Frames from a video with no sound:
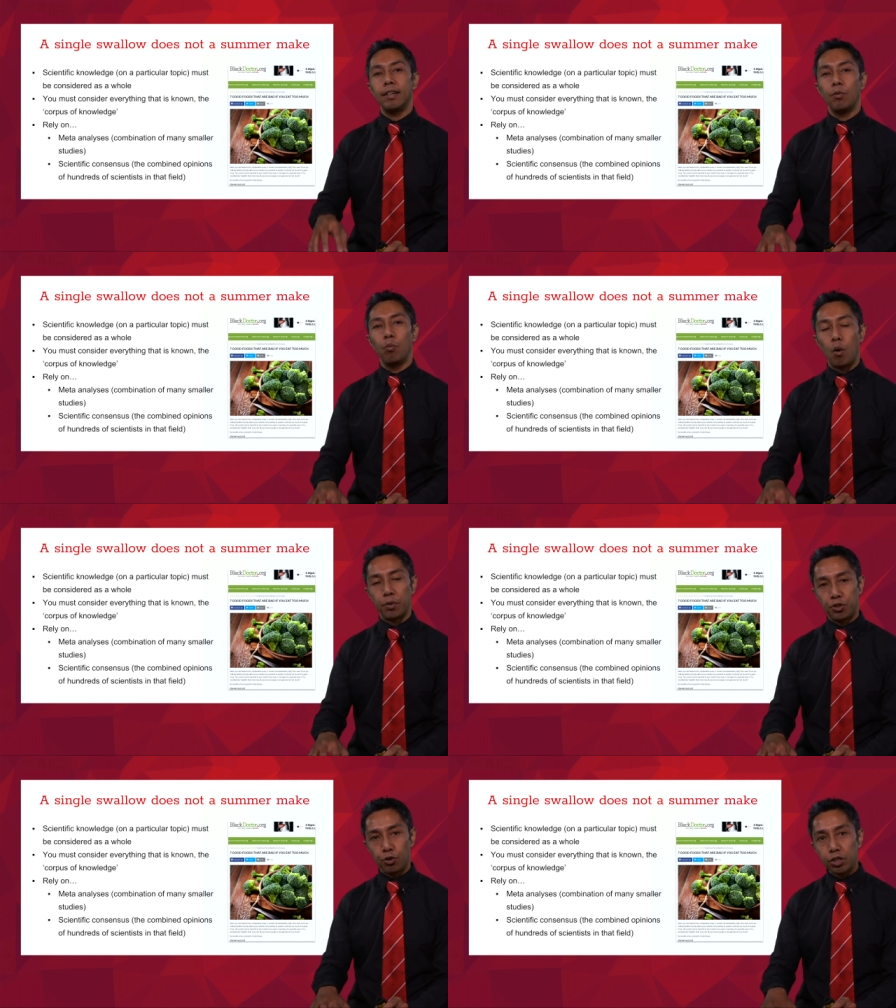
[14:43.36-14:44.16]
what we
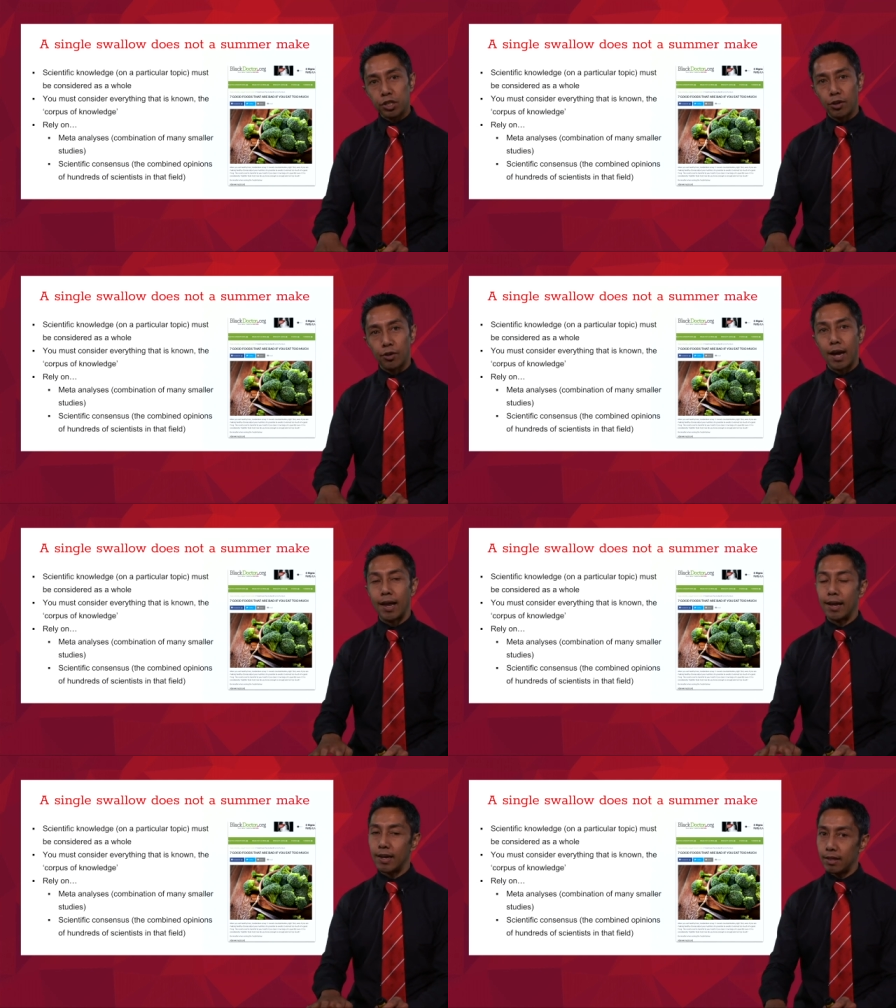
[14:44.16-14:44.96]
should also,
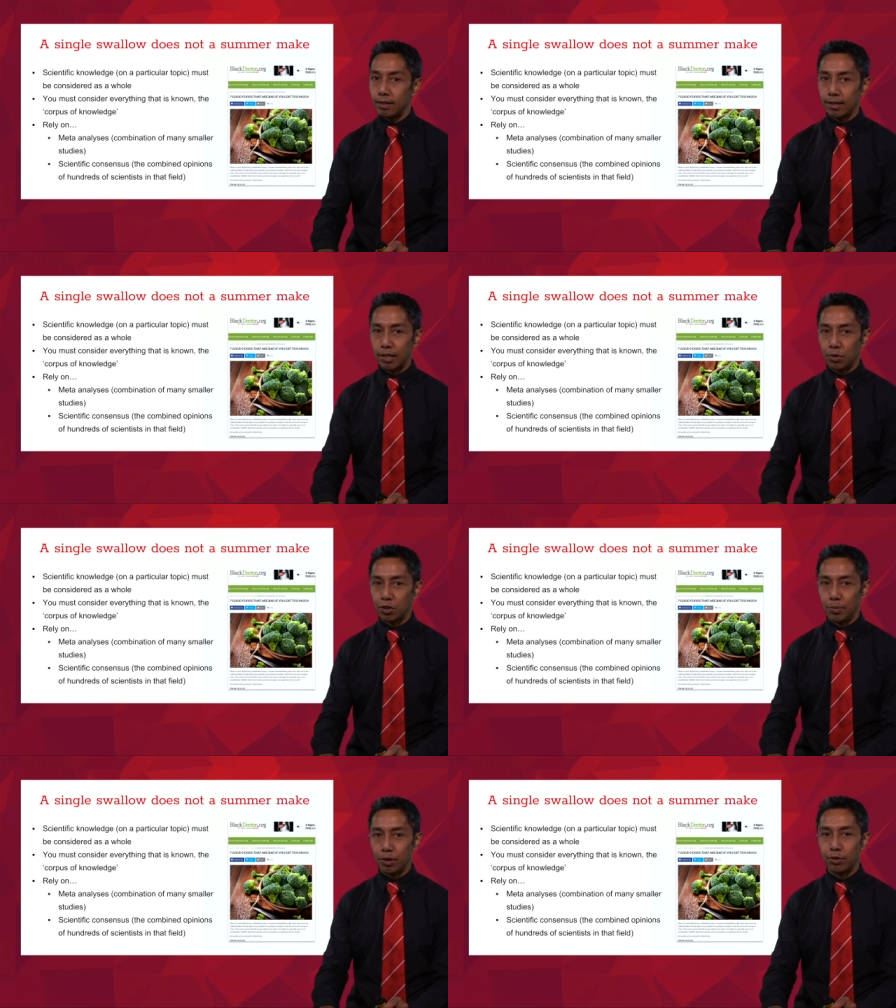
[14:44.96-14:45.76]
another thing that we
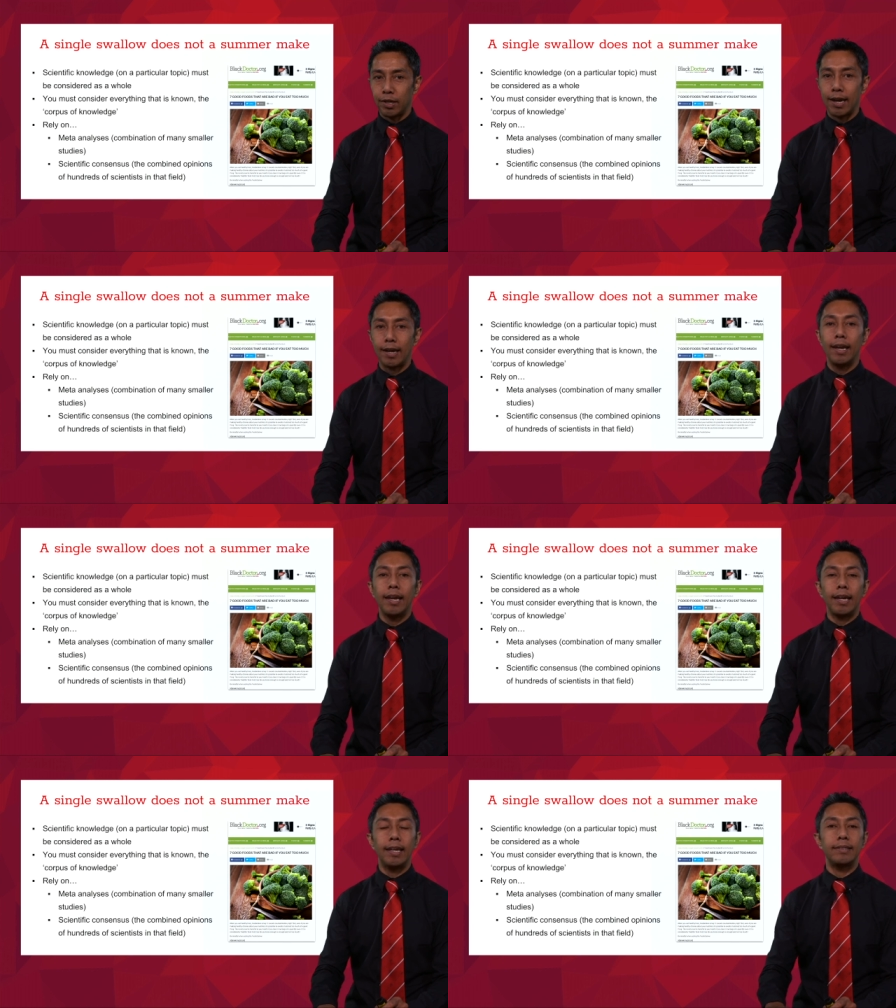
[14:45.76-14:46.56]
should be looking at
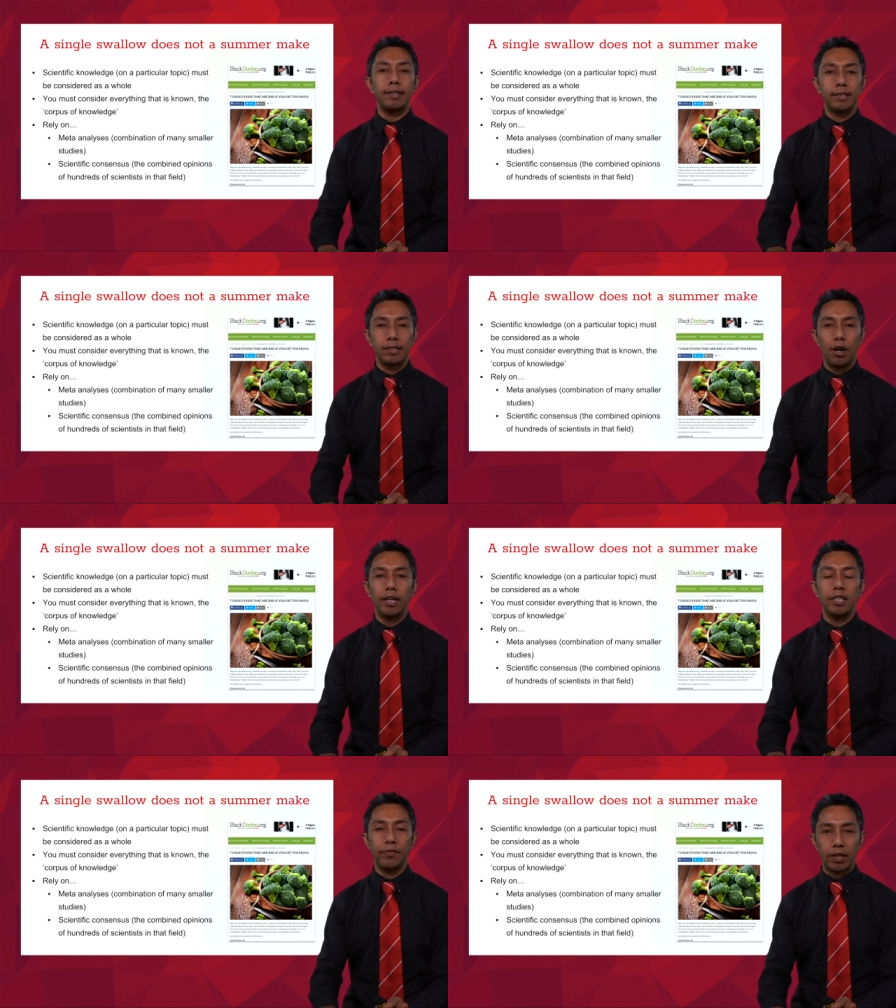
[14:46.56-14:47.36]
is the
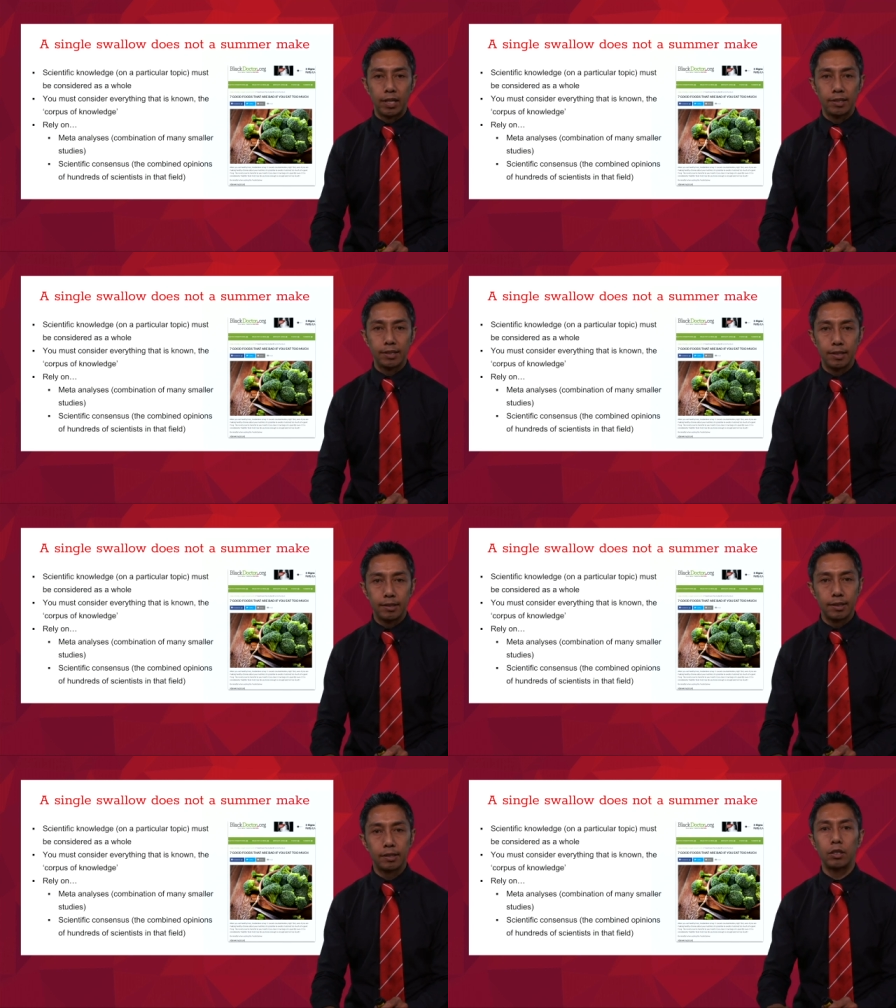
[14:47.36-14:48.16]
scientific
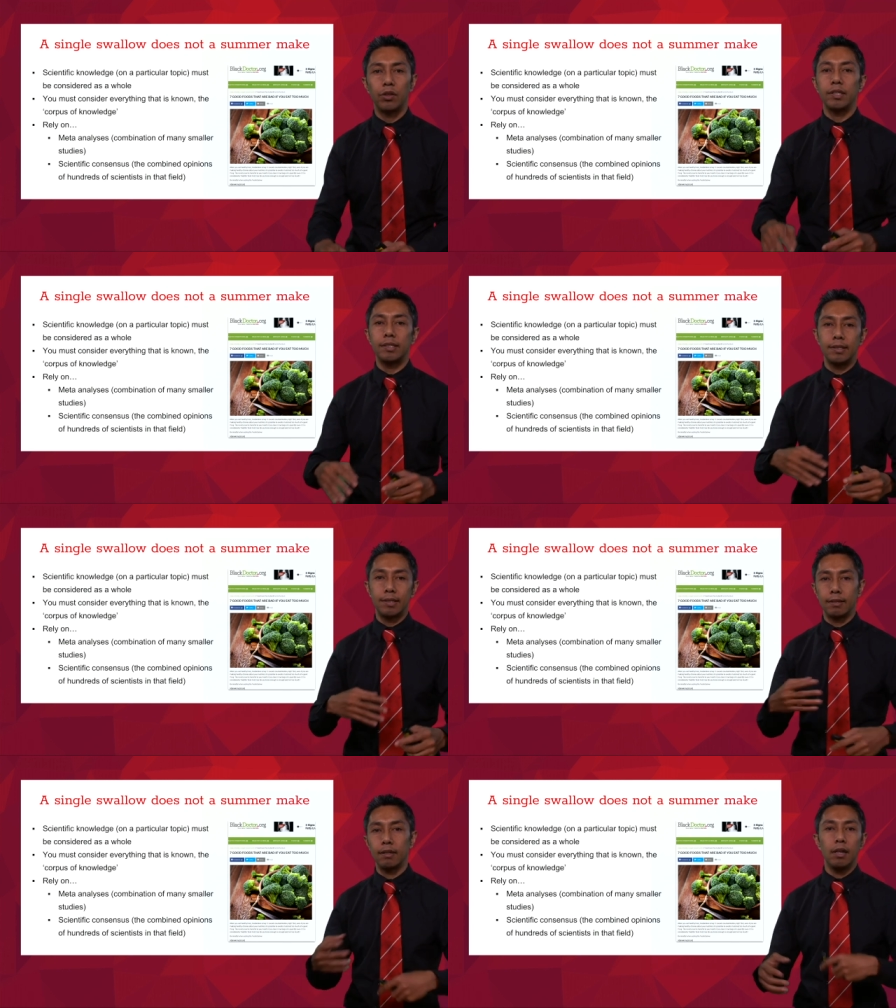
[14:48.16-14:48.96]
consensus. So this
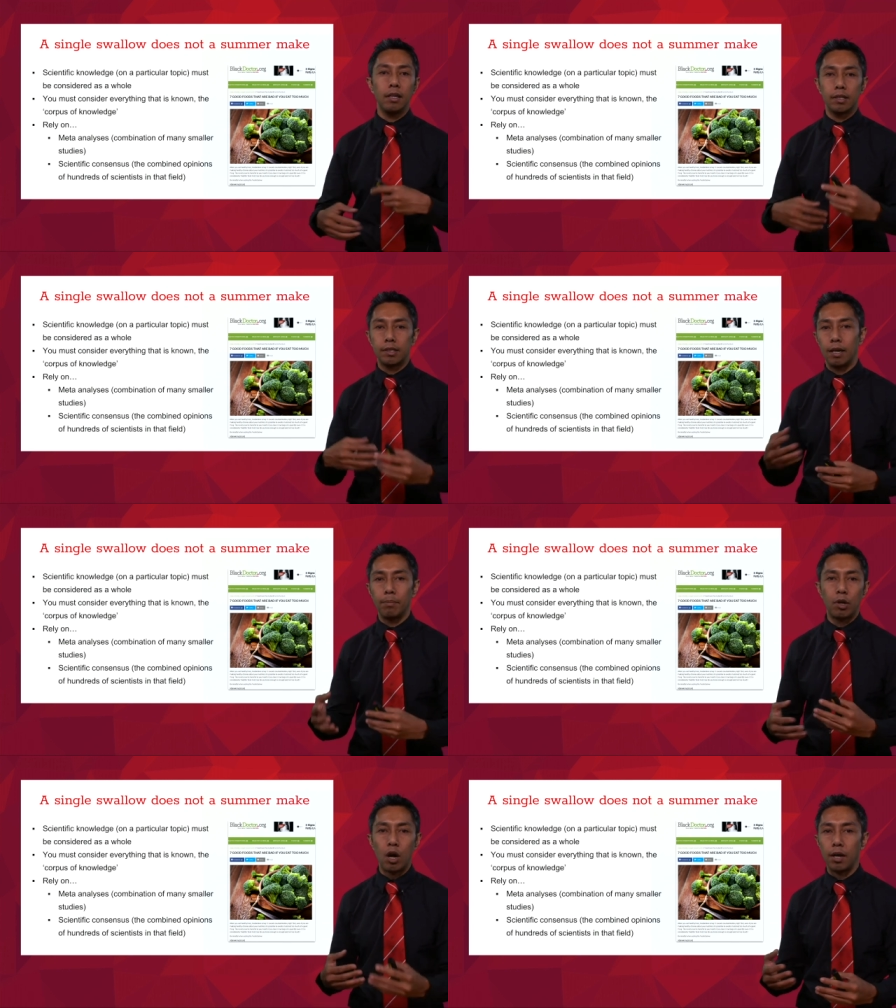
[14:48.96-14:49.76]
isn't some
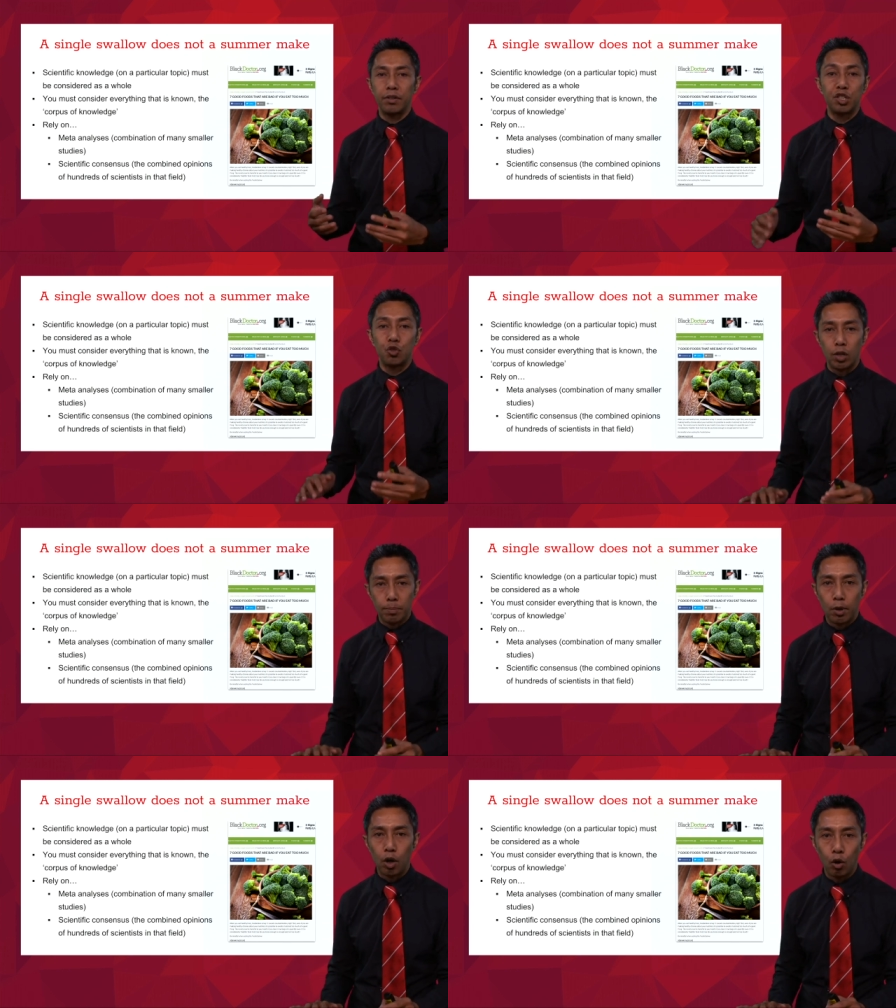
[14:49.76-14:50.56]
kind of street
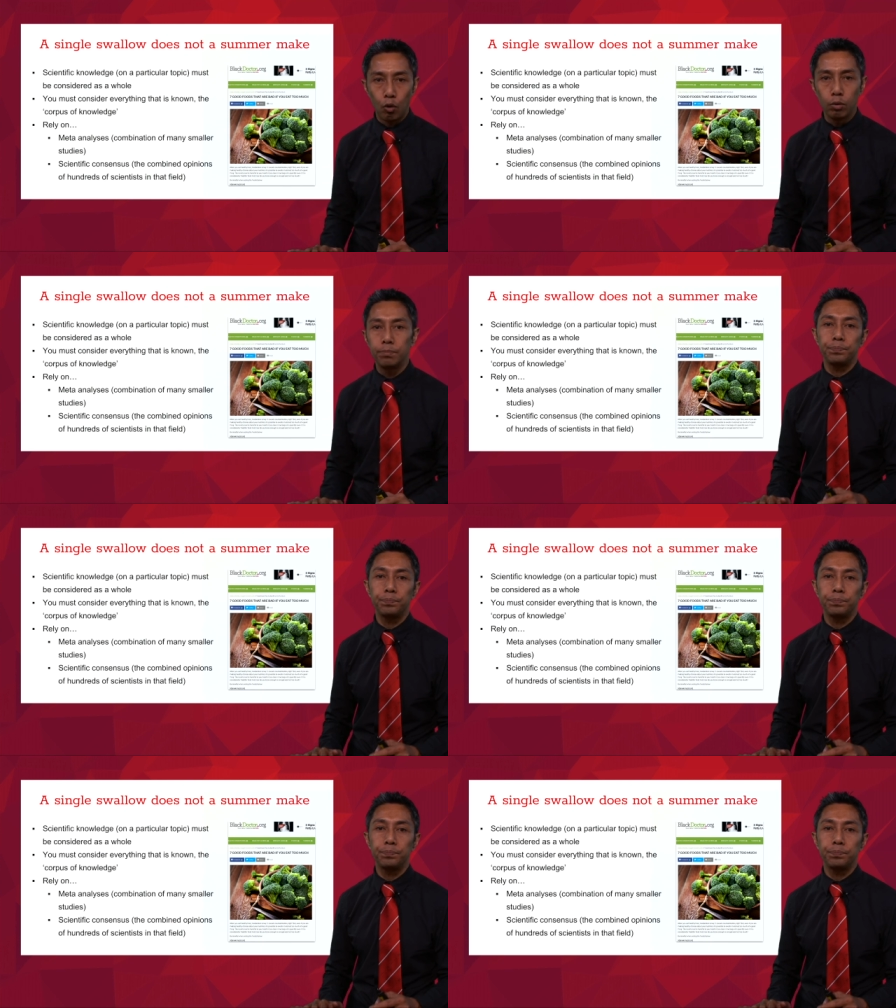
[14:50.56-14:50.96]
poll,